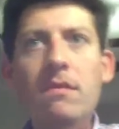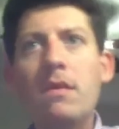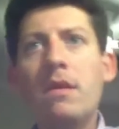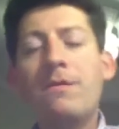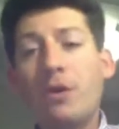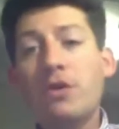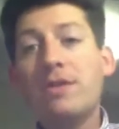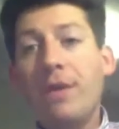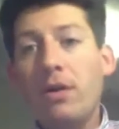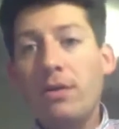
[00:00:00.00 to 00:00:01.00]
First
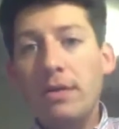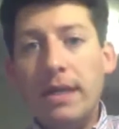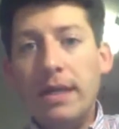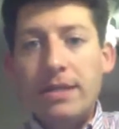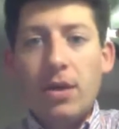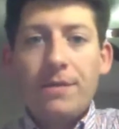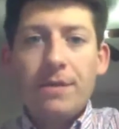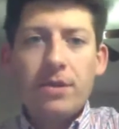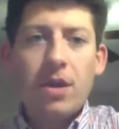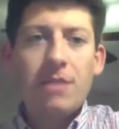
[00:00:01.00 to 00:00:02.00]
of all, so if you're
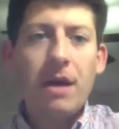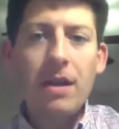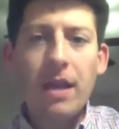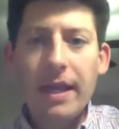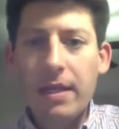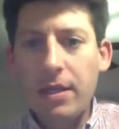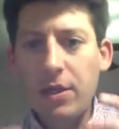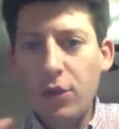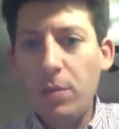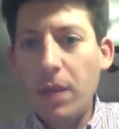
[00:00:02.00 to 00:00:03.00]
talking about like
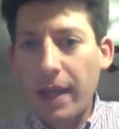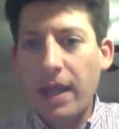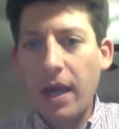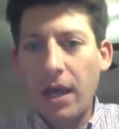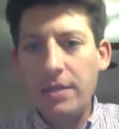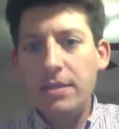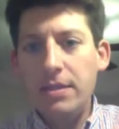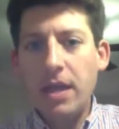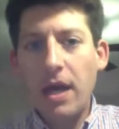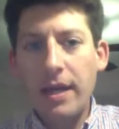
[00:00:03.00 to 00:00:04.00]
Kublai Khan's
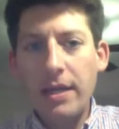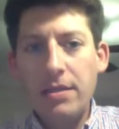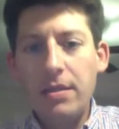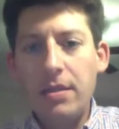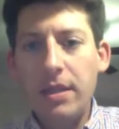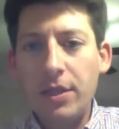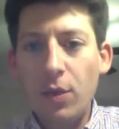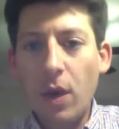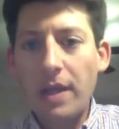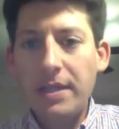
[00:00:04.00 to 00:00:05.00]
Khanate, the
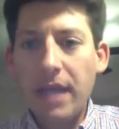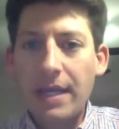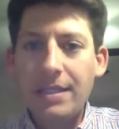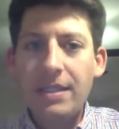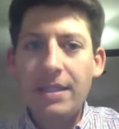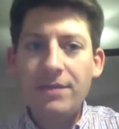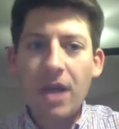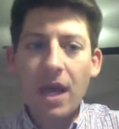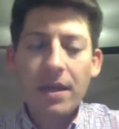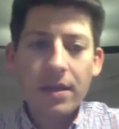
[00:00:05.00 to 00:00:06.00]
Yuan dynasty of
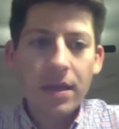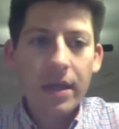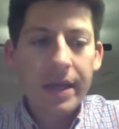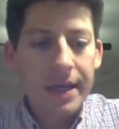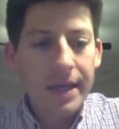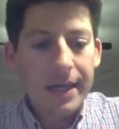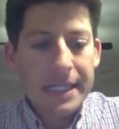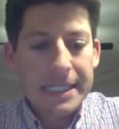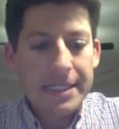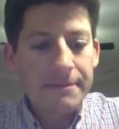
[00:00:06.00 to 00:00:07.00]
China,
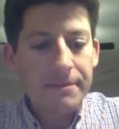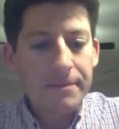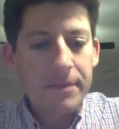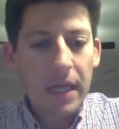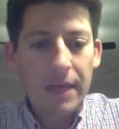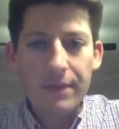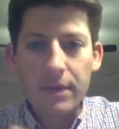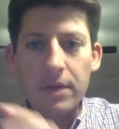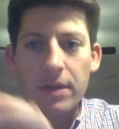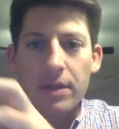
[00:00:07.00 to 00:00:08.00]
kind of
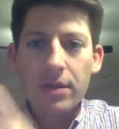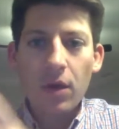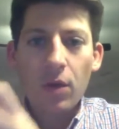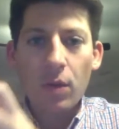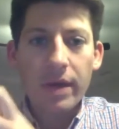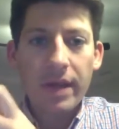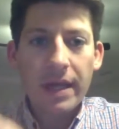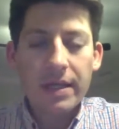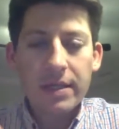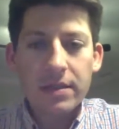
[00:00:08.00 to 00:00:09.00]
know where that
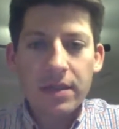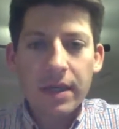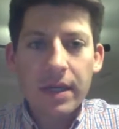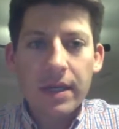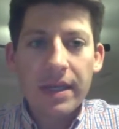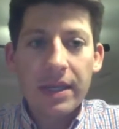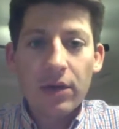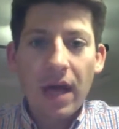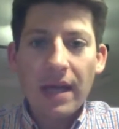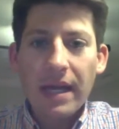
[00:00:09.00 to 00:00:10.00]
is. The
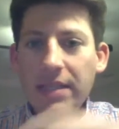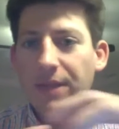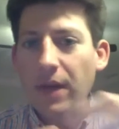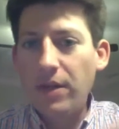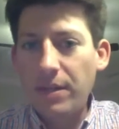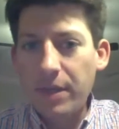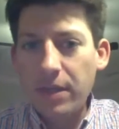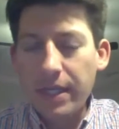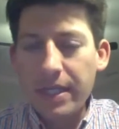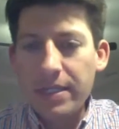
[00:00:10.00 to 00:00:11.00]
Ilkhanate's found in the
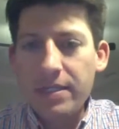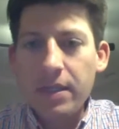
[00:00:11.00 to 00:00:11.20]
Middle East.